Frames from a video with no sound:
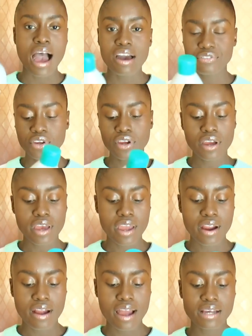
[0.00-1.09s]
After your
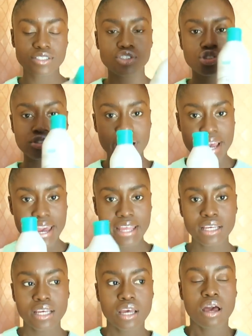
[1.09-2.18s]
hair has
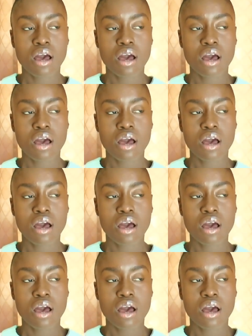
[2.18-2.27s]
dried,